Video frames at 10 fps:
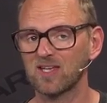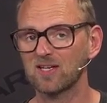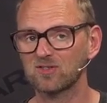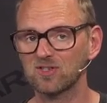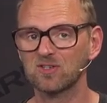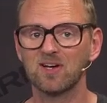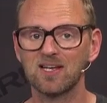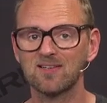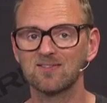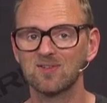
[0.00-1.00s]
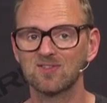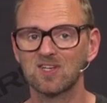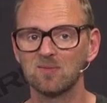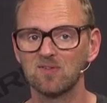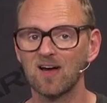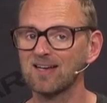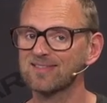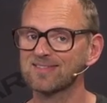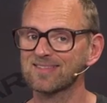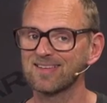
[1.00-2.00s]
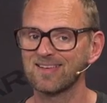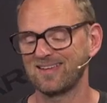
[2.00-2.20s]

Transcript: They are just connecting to the same device,